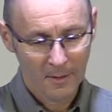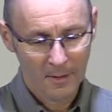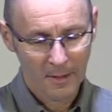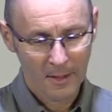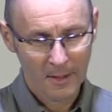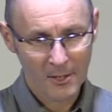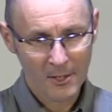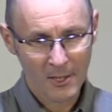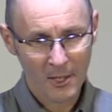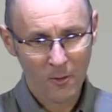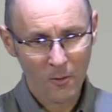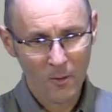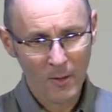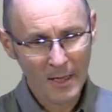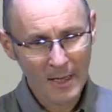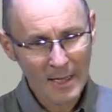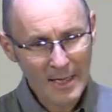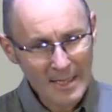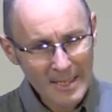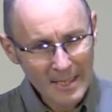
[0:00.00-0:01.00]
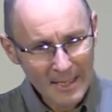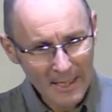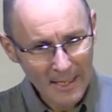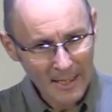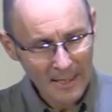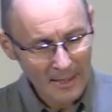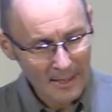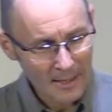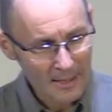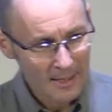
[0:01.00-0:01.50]
And so we
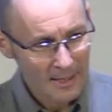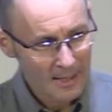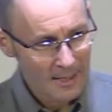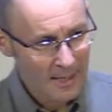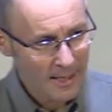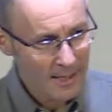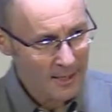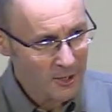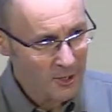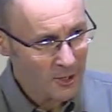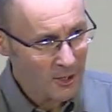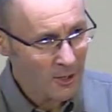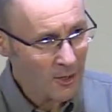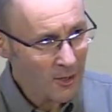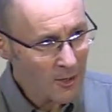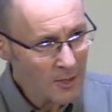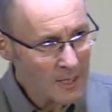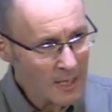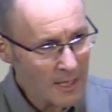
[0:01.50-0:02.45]
easily excuse